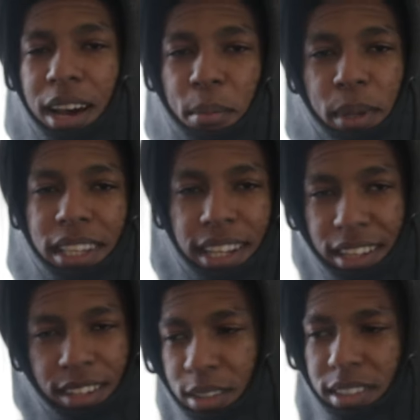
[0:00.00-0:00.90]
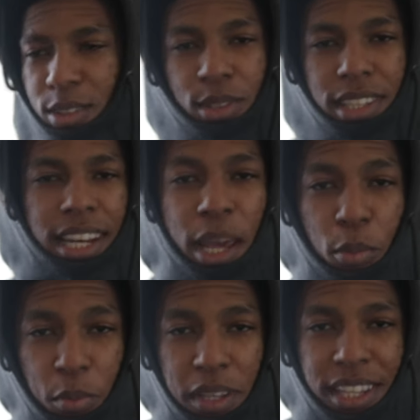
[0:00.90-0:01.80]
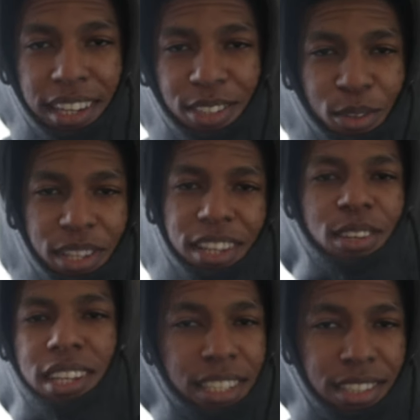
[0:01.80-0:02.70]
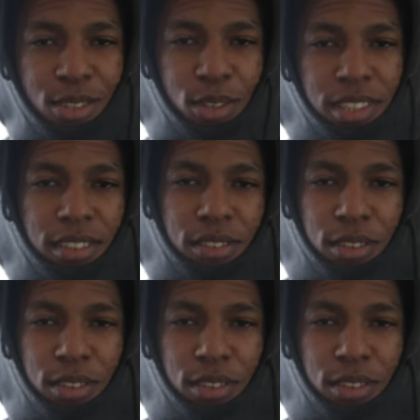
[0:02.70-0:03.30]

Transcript: I mean, then the name will be there, so then you can just search it